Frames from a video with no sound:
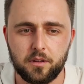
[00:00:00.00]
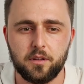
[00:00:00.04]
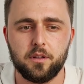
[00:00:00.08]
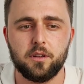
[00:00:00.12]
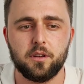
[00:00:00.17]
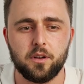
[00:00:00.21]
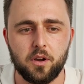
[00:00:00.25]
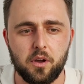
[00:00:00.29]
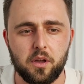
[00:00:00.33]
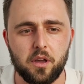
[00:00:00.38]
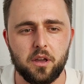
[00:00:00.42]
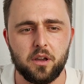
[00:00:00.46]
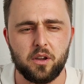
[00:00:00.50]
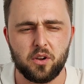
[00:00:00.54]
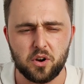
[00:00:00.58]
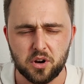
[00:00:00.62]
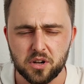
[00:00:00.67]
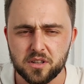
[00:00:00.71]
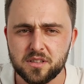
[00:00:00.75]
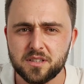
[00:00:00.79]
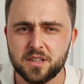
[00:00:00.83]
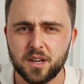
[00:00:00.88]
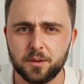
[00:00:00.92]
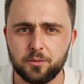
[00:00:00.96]
Okay,
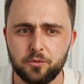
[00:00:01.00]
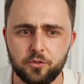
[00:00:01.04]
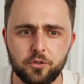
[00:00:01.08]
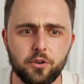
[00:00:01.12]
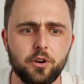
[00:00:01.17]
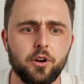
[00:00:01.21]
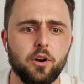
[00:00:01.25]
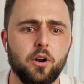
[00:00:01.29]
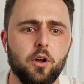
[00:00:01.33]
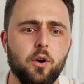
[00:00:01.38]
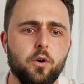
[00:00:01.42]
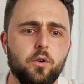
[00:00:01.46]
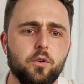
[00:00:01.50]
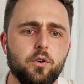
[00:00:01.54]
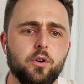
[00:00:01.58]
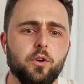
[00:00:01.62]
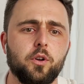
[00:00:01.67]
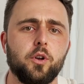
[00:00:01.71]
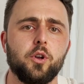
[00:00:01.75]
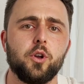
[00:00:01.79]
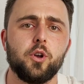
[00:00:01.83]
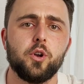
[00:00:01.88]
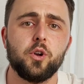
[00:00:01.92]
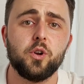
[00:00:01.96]
concept Royal
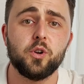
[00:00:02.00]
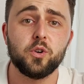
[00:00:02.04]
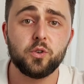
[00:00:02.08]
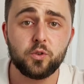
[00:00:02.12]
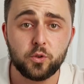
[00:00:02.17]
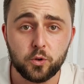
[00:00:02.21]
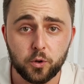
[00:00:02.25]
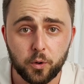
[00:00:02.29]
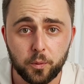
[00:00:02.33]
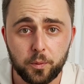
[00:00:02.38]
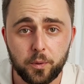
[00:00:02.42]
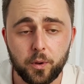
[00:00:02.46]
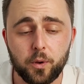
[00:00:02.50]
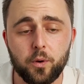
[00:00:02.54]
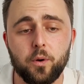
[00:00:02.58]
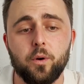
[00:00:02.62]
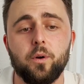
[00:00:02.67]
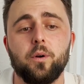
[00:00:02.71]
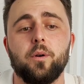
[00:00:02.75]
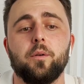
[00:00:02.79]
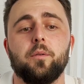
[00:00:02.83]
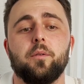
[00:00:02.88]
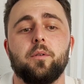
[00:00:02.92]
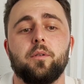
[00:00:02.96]
Oak,
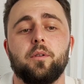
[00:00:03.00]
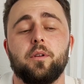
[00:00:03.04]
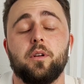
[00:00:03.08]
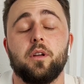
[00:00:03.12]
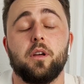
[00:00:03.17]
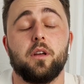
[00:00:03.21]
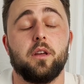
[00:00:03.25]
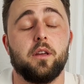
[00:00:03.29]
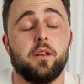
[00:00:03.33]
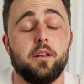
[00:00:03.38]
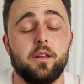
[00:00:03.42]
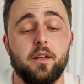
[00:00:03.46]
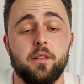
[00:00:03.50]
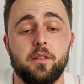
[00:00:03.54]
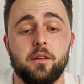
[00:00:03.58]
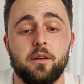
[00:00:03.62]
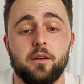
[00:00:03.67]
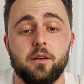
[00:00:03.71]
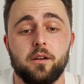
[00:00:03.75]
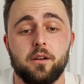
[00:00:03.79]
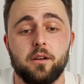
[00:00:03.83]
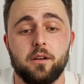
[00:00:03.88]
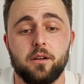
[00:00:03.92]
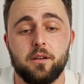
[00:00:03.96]
Tourbillon,
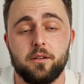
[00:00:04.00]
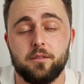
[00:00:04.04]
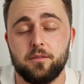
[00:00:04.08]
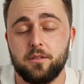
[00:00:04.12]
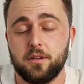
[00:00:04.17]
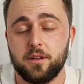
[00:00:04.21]
another